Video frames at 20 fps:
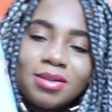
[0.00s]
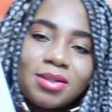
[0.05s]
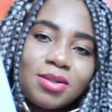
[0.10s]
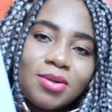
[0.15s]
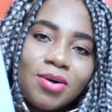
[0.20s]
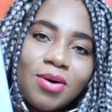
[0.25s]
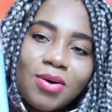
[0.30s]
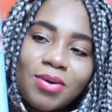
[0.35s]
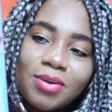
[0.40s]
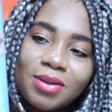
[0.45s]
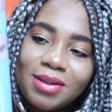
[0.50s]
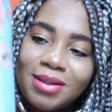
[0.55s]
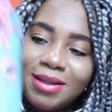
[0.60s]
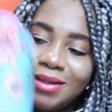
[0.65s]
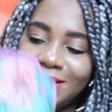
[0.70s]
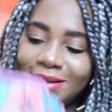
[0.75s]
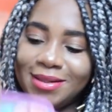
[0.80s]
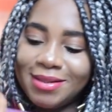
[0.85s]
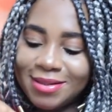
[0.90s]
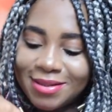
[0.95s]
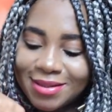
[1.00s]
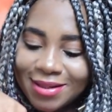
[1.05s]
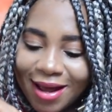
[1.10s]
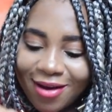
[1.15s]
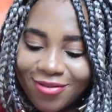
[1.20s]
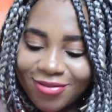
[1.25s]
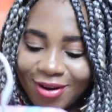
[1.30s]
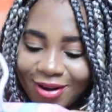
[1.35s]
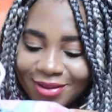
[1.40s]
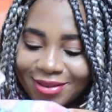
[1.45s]
so
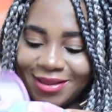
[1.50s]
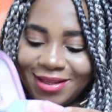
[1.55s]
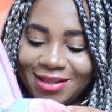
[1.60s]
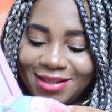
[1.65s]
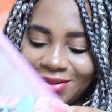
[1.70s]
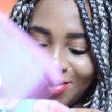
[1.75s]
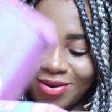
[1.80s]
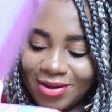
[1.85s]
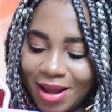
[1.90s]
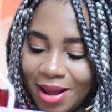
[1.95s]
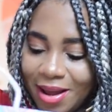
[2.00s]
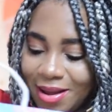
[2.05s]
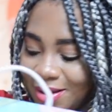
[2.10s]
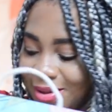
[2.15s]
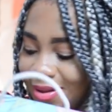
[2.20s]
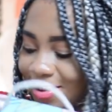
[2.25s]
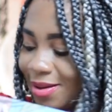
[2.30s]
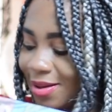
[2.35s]
I've got this other